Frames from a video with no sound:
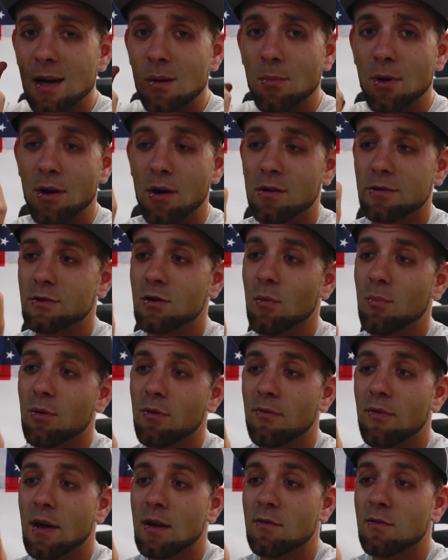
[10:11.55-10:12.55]
but also
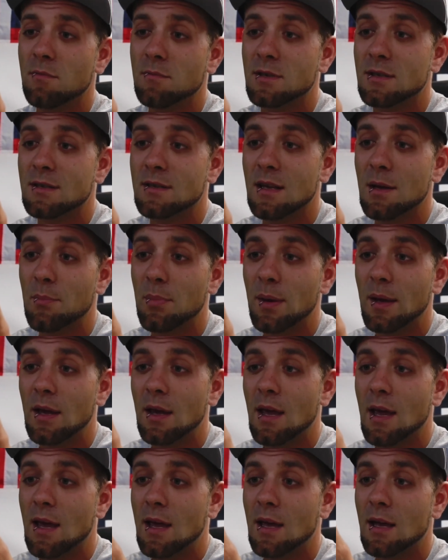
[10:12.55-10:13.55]
prevent from
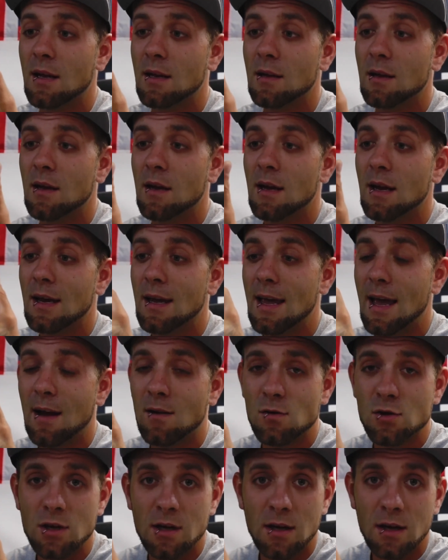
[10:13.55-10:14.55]
slipping and
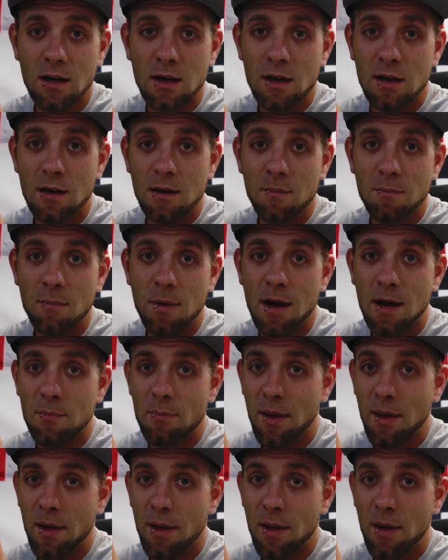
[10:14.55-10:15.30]
gouging my